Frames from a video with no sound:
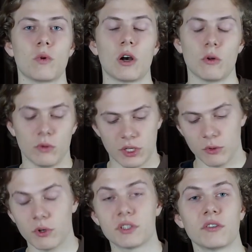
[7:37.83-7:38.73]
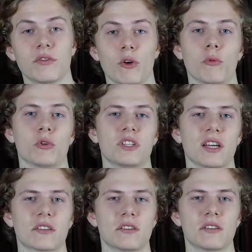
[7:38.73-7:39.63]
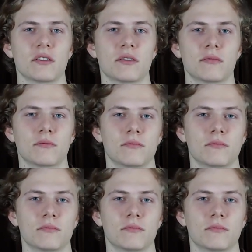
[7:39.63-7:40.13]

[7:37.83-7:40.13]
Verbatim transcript: Well, in order to avoid more taxes,